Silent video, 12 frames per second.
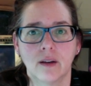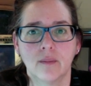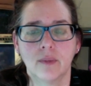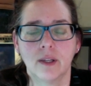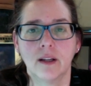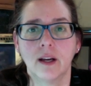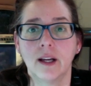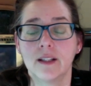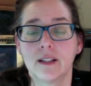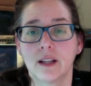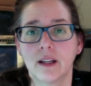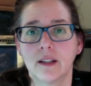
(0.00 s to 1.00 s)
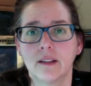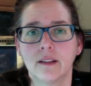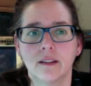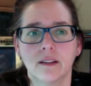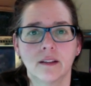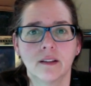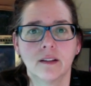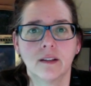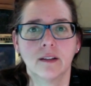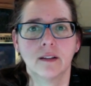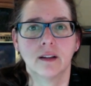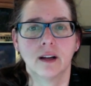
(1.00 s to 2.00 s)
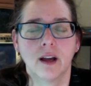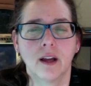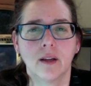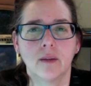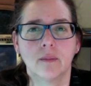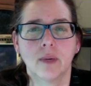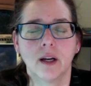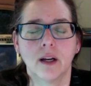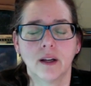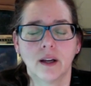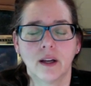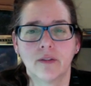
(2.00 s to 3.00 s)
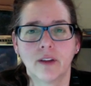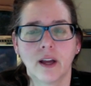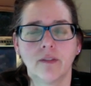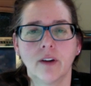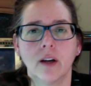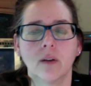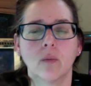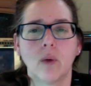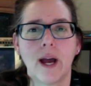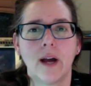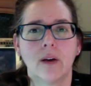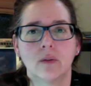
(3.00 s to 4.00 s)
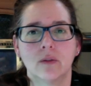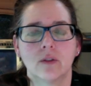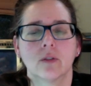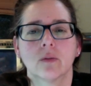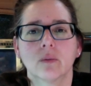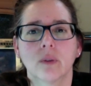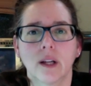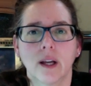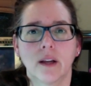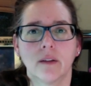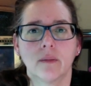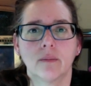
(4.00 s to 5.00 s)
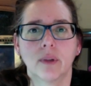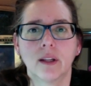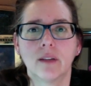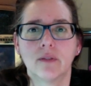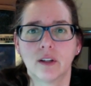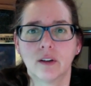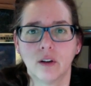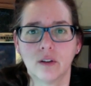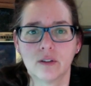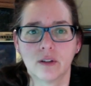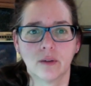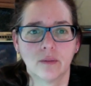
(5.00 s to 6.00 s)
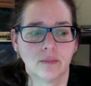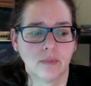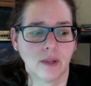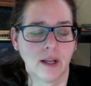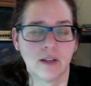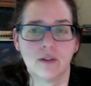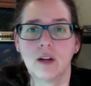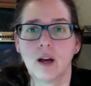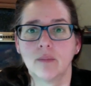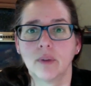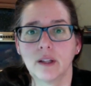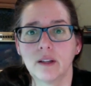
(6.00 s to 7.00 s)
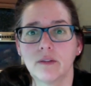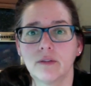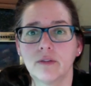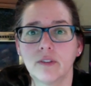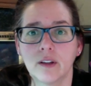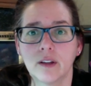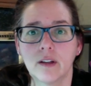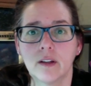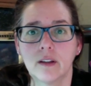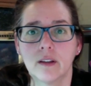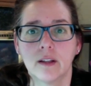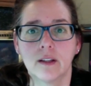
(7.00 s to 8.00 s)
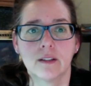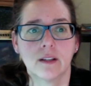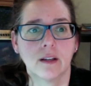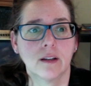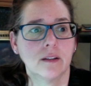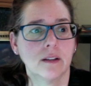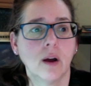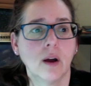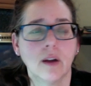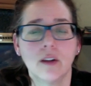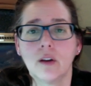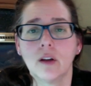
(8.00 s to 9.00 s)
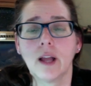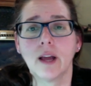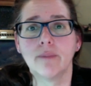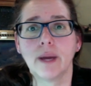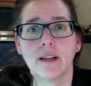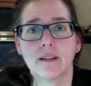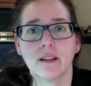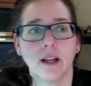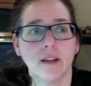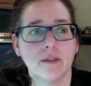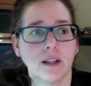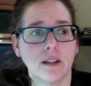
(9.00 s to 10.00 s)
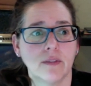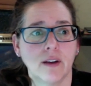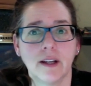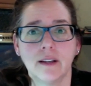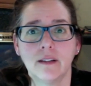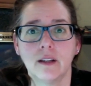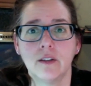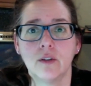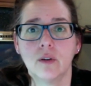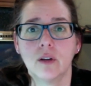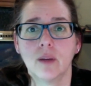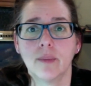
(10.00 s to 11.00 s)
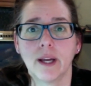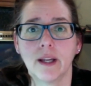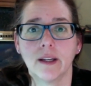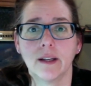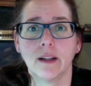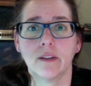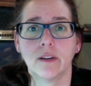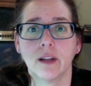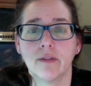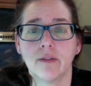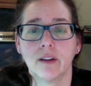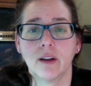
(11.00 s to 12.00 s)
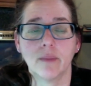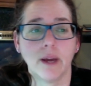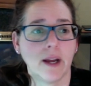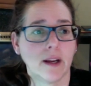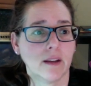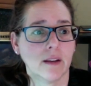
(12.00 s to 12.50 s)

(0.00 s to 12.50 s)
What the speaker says: in hindsight, I have kind of unwound what I believed in also. And I do not believe that you can have past lives, that's fine. And you can come back in another life and come back.